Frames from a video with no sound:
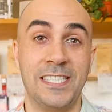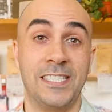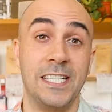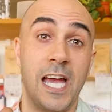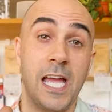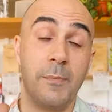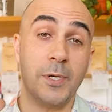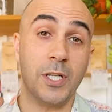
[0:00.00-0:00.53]
and
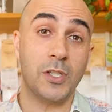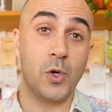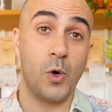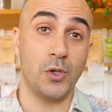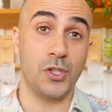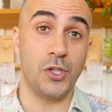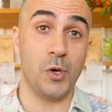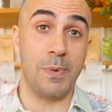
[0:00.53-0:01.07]
today I'm going to
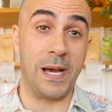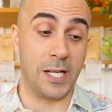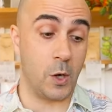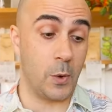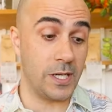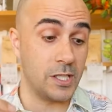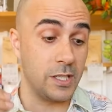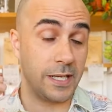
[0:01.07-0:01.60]
talk to you about a
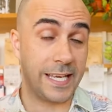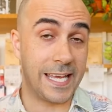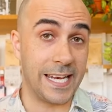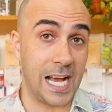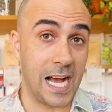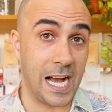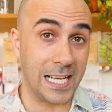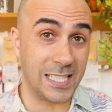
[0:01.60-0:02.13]
question I
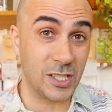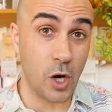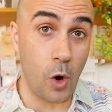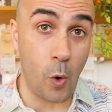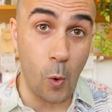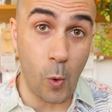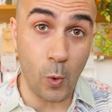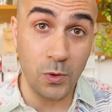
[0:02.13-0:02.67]
get asked
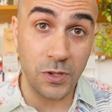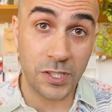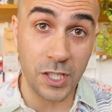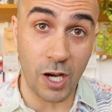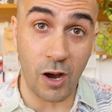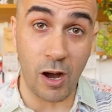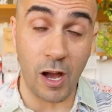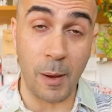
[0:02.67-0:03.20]
all the
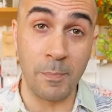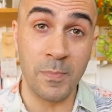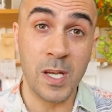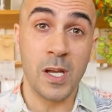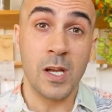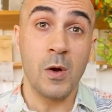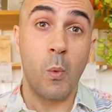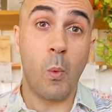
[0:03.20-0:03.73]
time:
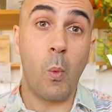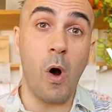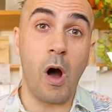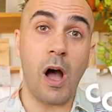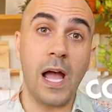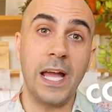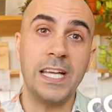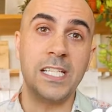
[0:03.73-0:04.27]

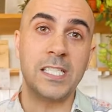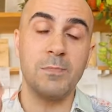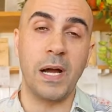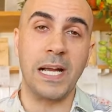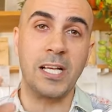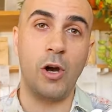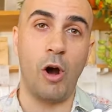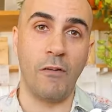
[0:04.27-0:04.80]
why is
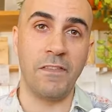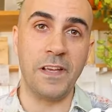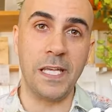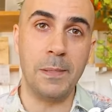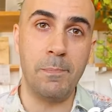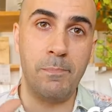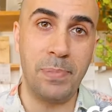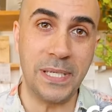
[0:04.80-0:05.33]
my
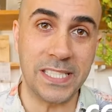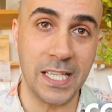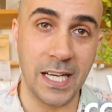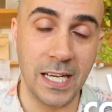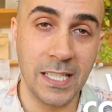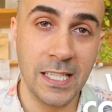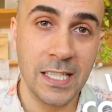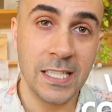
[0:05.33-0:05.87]
coffee
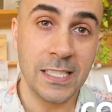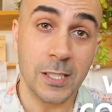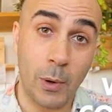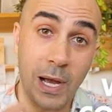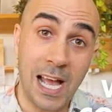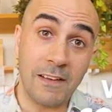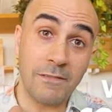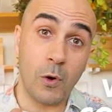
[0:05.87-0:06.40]
bitter?
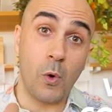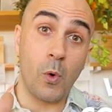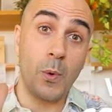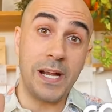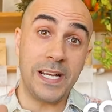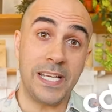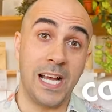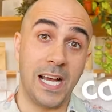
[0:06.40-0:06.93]
So I have
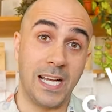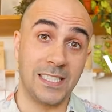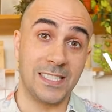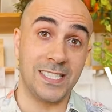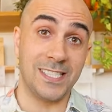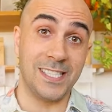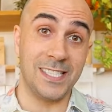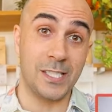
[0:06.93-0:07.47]
already
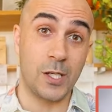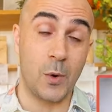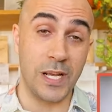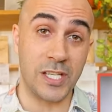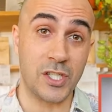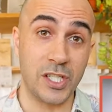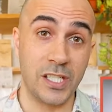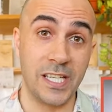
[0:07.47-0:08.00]
answered this
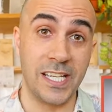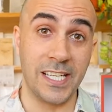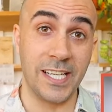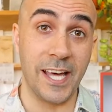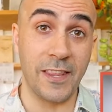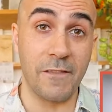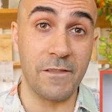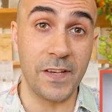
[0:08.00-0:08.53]
question in
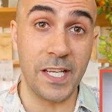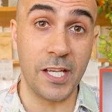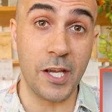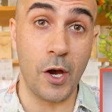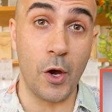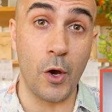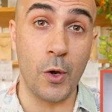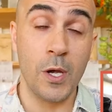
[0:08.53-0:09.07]
another
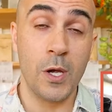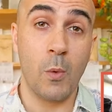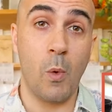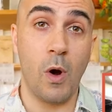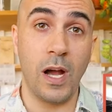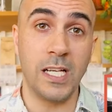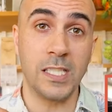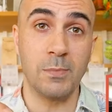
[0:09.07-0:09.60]
video,
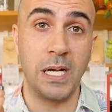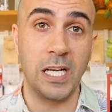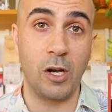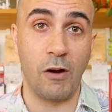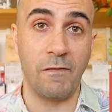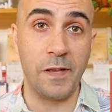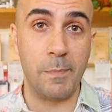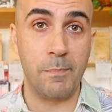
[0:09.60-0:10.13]
why is my
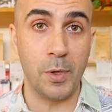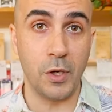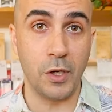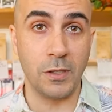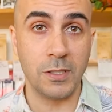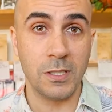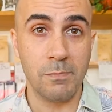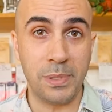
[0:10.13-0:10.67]
coffee
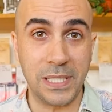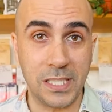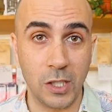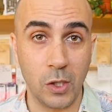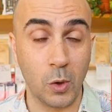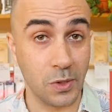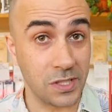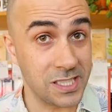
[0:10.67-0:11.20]
burnt,
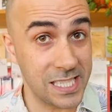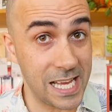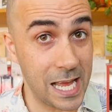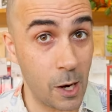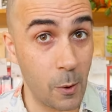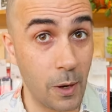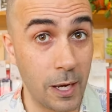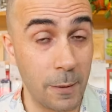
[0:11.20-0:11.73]
bitter or
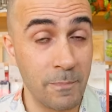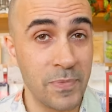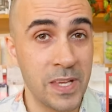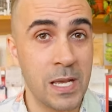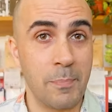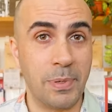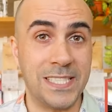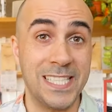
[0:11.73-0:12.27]
sour?
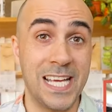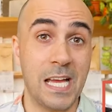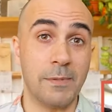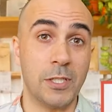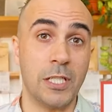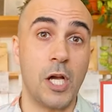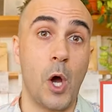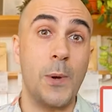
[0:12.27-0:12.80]
But today I'm
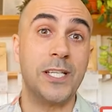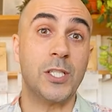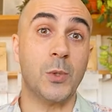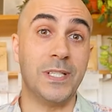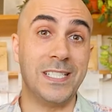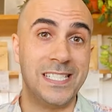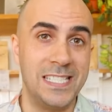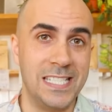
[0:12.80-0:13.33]
going to go
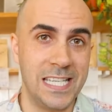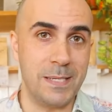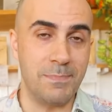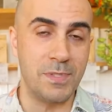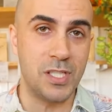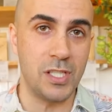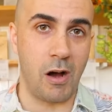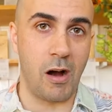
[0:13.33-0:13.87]
into a
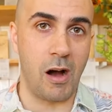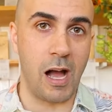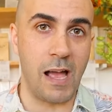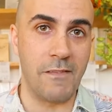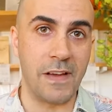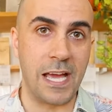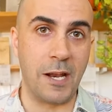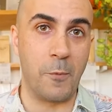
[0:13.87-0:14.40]
deep
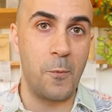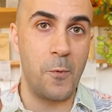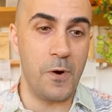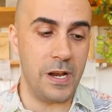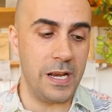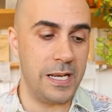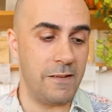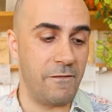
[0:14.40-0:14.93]
dive and
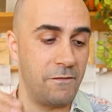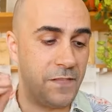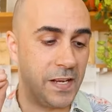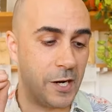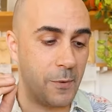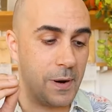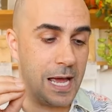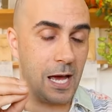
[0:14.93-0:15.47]
really
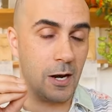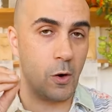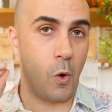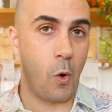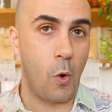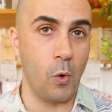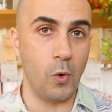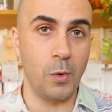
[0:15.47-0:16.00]
figure out
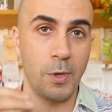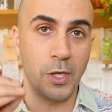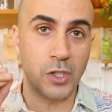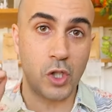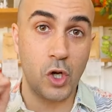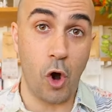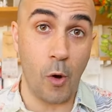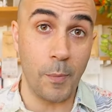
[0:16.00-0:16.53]
all the
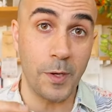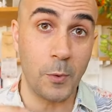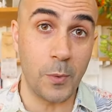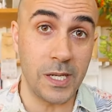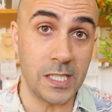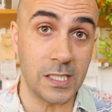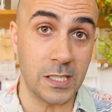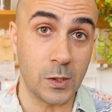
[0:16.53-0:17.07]
most common
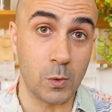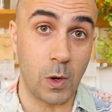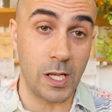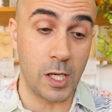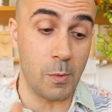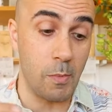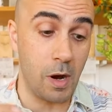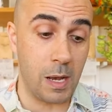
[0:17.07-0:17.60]
reasons why
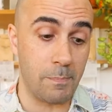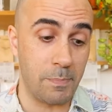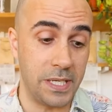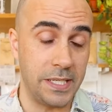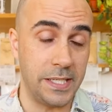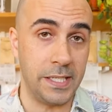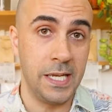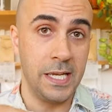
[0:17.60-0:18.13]
you might
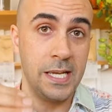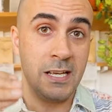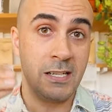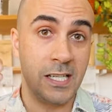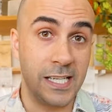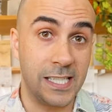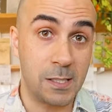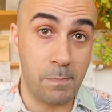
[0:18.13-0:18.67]
be
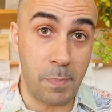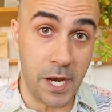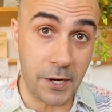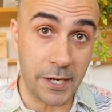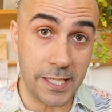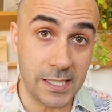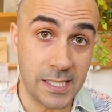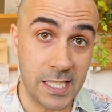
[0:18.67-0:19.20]

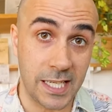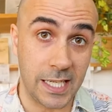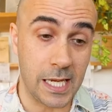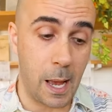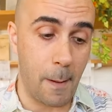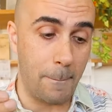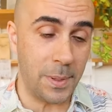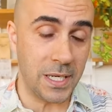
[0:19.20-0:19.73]

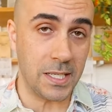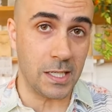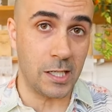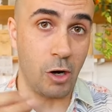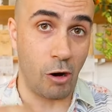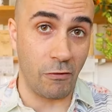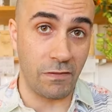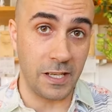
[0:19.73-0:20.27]
experiencing a bitter
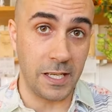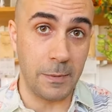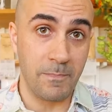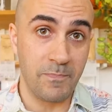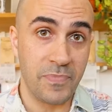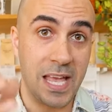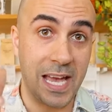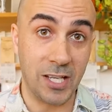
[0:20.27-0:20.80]
coffee
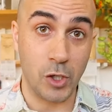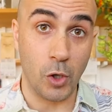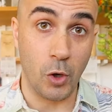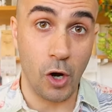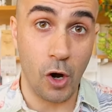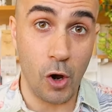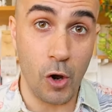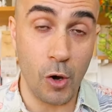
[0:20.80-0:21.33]
at
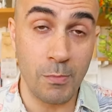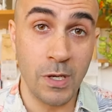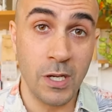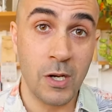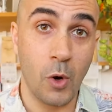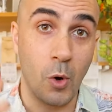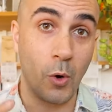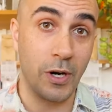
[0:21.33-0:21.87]
your home
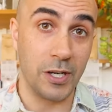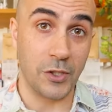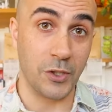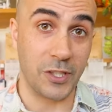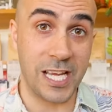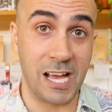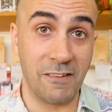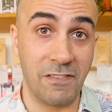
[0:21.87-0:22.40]
or at
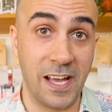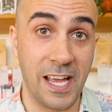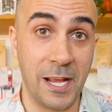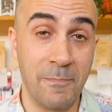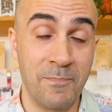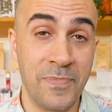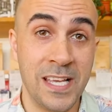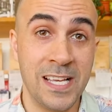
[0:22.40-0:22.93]
your cafe.